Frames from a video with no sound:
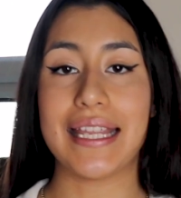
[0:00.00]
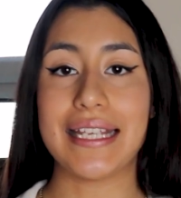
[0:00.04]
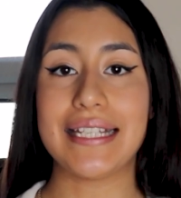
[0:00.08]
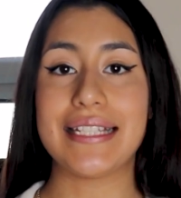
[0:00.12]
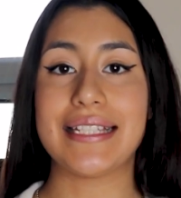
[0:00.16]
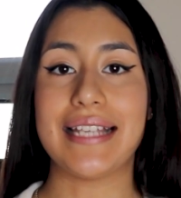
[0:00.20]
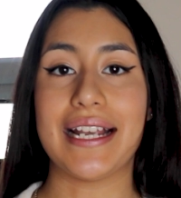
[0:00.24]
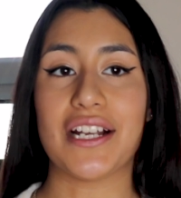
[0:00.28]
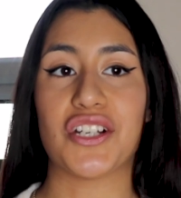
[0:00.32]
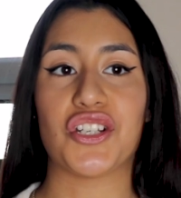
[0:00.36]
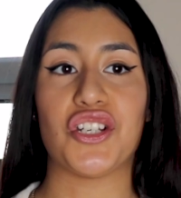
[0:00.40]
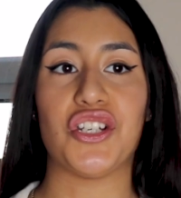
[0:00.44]
This
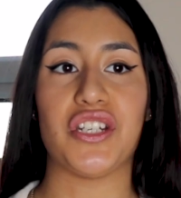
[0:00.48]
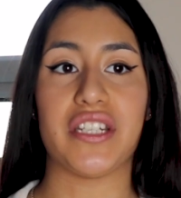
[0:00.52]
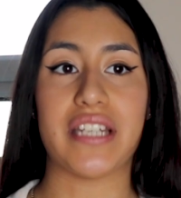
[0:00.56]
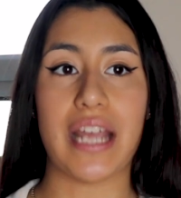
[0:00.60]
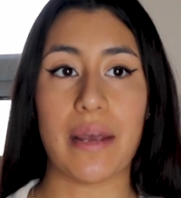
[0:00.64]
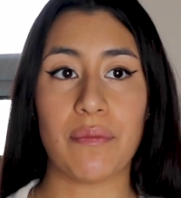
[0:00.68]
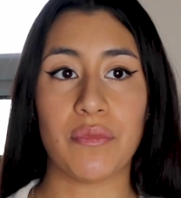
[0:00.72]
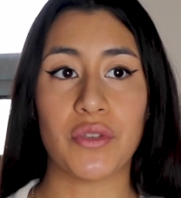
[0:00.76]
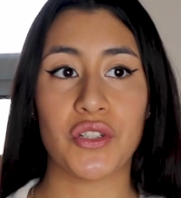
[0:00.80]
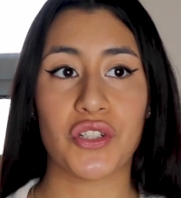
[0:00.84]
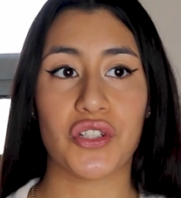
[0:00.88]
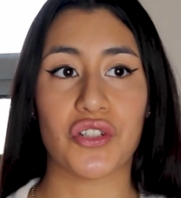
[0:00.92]
section
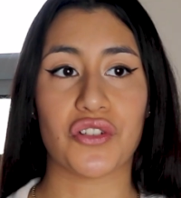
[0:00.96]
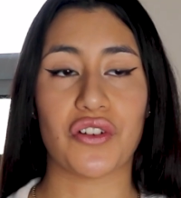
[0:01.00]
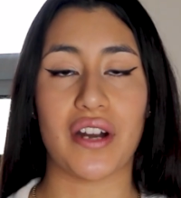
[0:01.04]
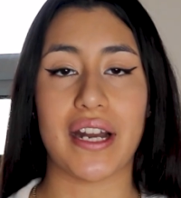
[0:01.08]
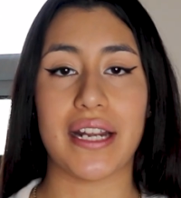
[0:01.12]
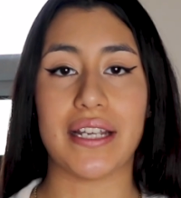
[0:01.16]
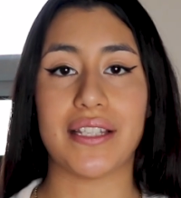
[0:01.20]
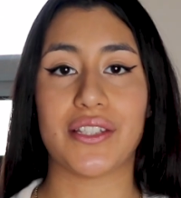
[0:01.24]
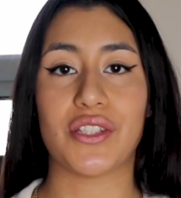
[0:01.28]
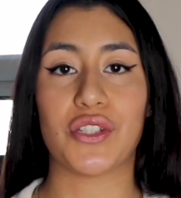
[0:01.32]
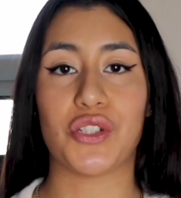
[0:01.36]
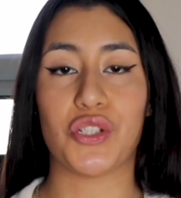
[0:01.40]

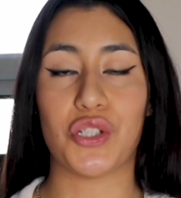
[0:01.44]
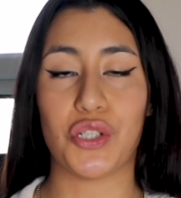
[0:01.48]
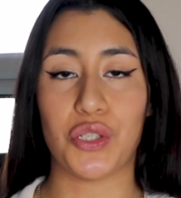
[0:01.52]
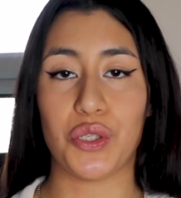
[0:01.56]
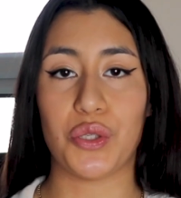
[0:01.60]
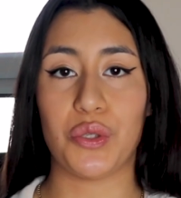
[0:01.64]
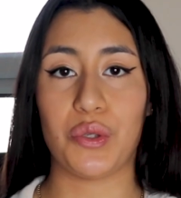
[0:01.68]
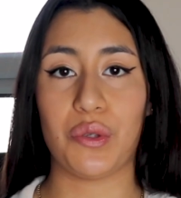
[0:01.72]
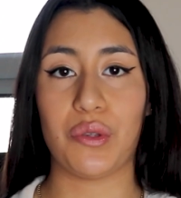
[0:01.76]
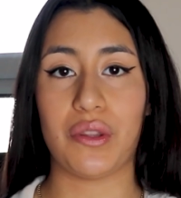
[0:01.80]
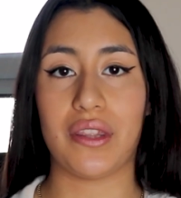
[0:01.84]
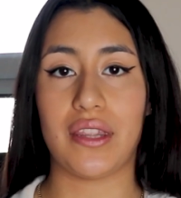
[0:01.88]
demonstrates
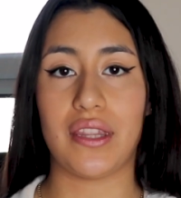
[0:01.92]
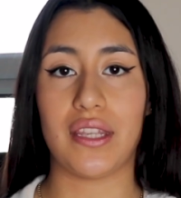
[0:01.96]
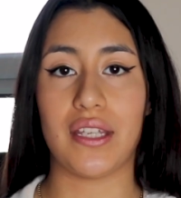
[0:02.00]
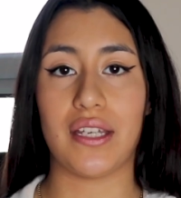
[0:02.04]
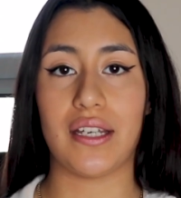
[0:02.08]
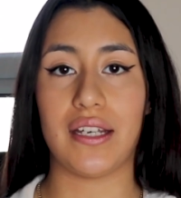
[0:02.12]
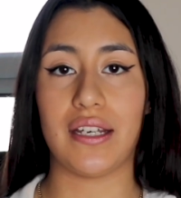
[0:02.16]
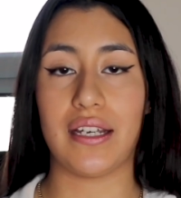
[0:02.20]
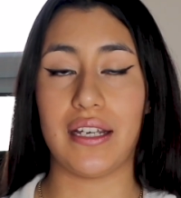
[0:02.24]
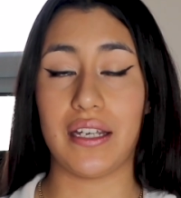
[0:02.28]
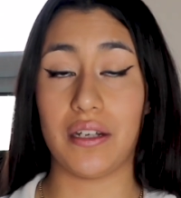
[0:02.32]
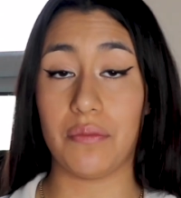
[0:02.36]
to
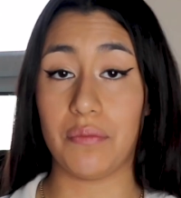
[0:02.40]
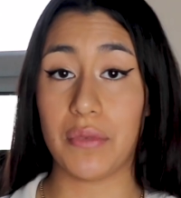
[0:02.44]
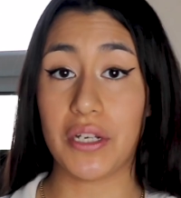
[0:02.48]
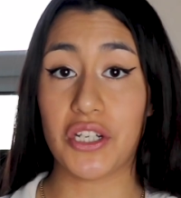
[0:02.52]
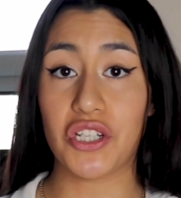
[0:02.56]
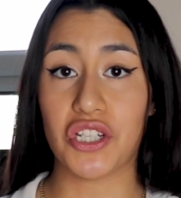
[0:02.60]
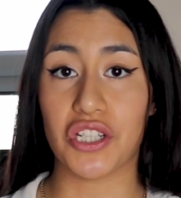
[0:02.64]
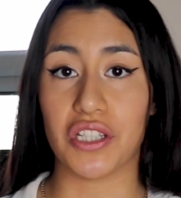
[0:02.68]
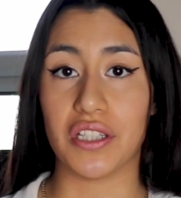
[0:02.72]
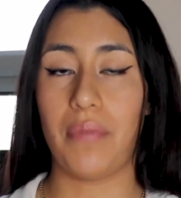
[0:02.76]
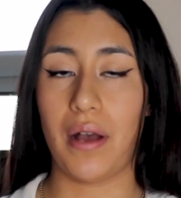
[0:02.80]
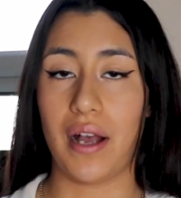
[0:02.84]
the
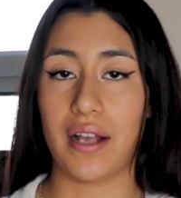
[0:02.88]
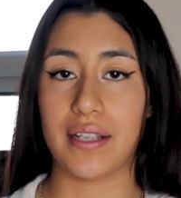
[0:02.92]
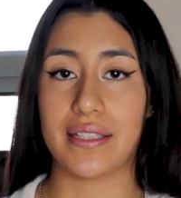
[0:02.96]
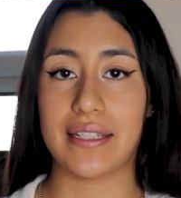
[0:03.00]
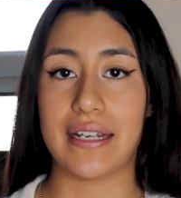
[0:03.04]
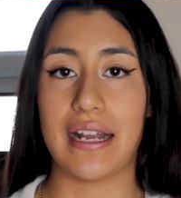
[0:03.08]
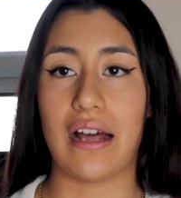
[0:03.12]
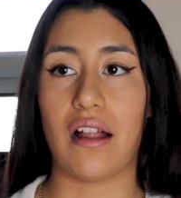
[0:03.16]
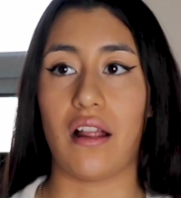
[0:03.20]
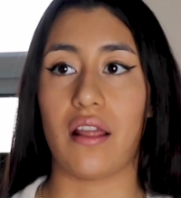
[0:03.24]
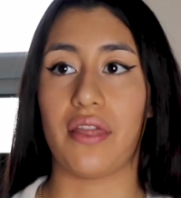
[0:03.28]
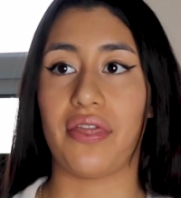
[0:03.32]
admission
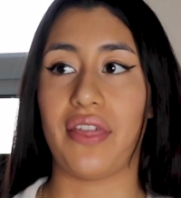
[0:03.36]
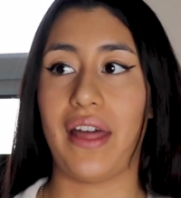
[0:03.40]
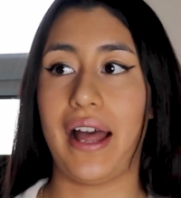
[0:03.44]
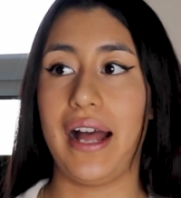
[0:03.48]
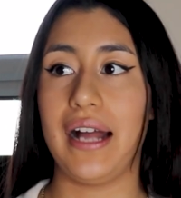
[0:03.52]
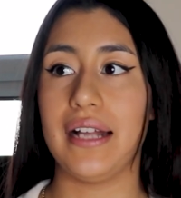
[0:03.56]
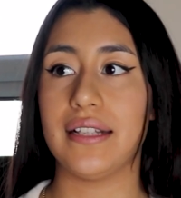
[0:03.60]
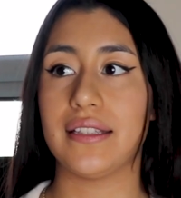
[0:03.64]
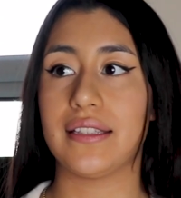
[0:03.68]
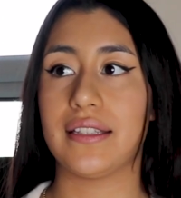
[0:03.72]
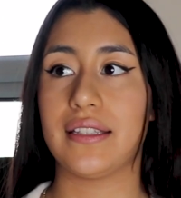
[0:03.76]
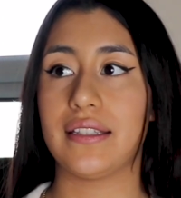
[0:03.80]
personnel
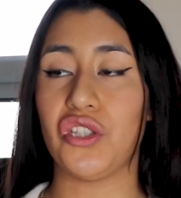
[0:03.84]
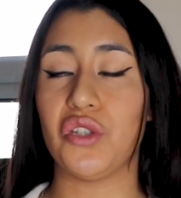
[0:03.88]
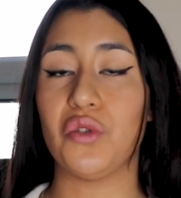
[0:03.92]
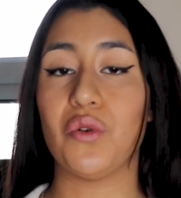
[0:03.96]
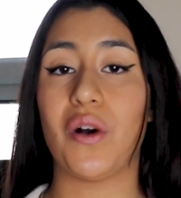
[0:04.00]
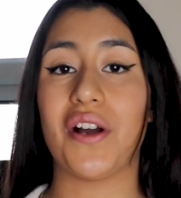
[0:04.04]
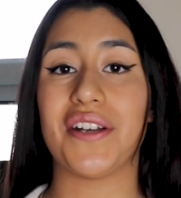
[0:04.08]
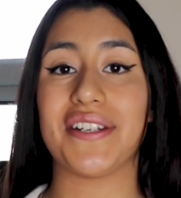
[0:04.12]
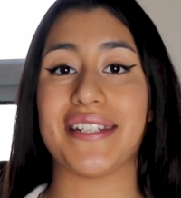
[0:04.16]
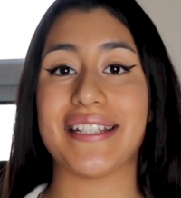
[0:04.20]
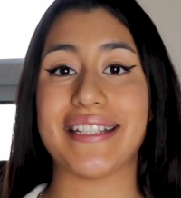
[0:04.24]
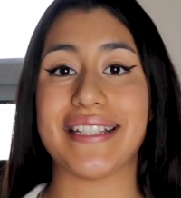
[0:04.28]
that
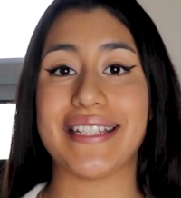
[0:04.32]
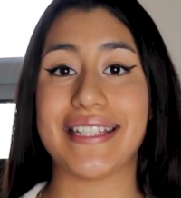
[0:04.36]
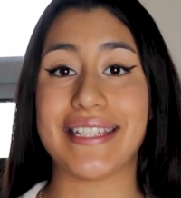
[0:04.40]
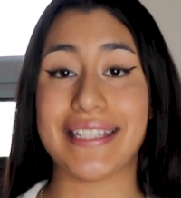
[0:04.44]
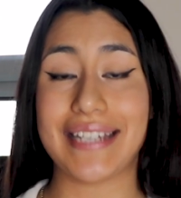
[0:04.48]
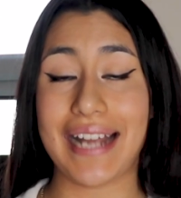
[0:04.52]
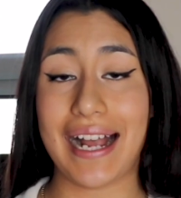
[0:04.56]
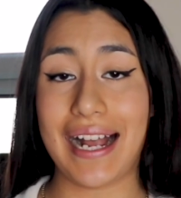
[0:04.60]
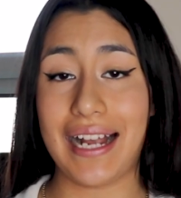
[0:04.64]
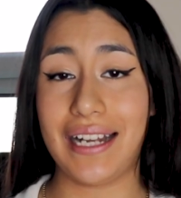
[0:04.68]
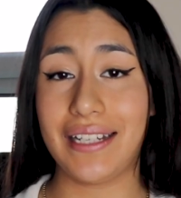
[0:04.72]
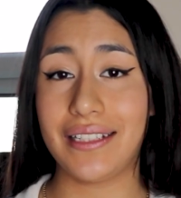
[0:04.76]
you
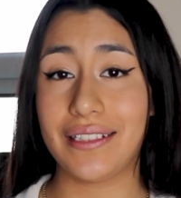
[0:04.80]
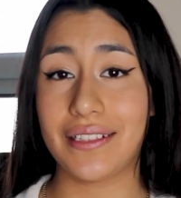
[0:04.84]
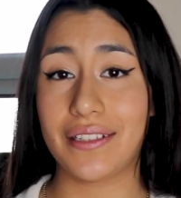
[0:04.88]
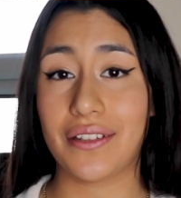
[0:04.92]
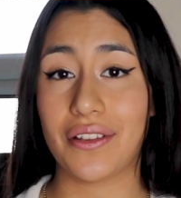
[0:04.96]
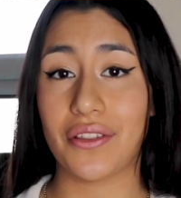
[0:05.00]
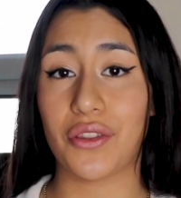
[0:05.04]
understand